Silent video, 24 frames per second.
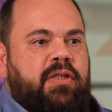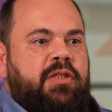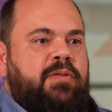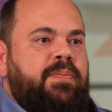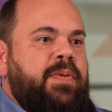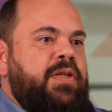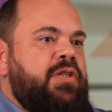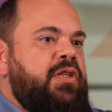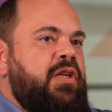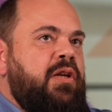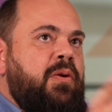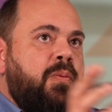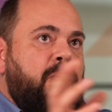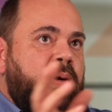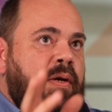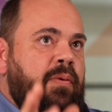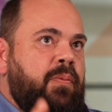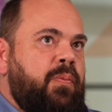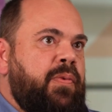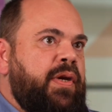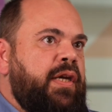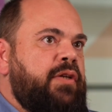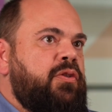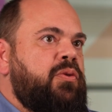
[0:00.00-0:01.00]
especially
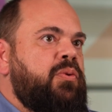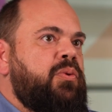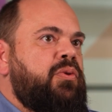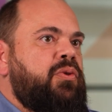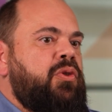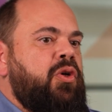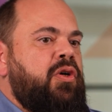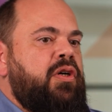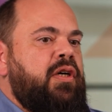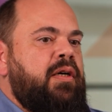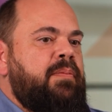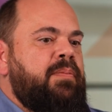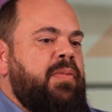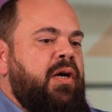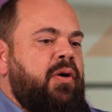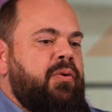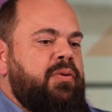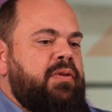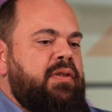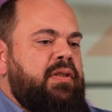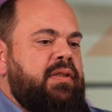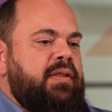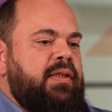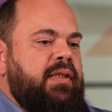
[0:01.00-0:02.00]
when we have to talk
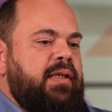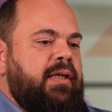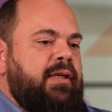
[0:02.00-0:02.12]
about